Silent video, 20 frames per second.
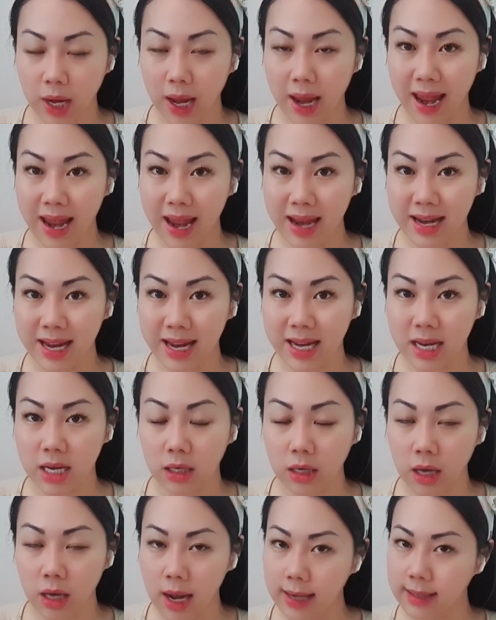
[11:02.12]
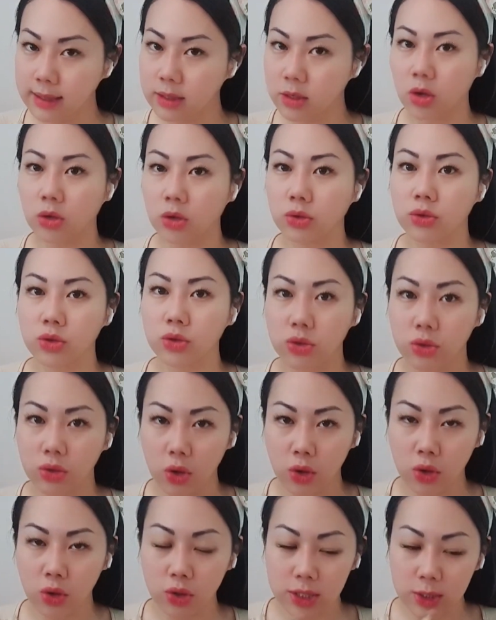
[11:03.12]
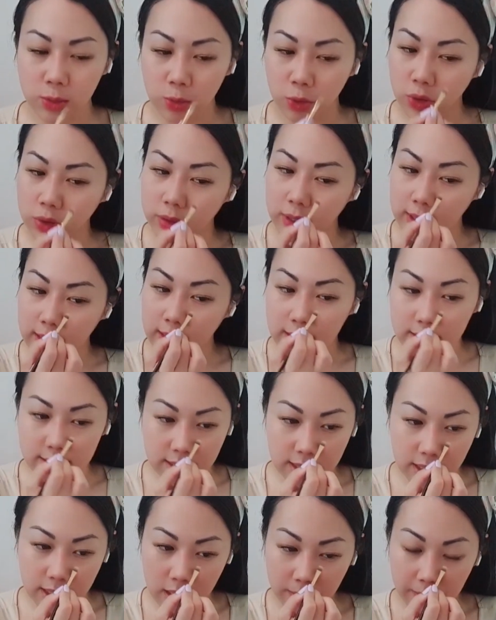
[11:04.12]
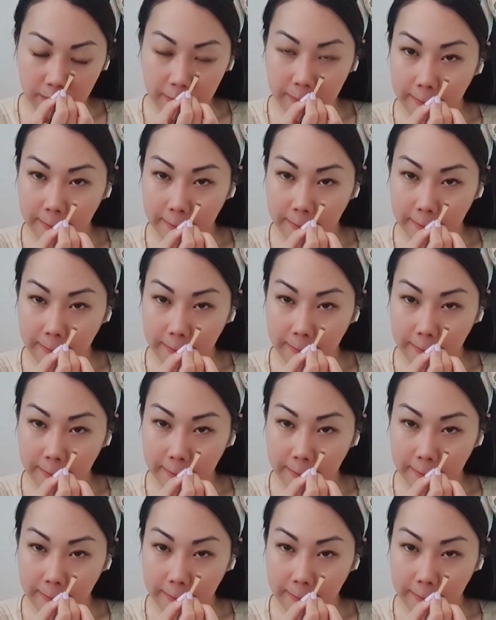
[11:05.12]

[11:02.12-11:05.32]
and it glides on so smooth and easy.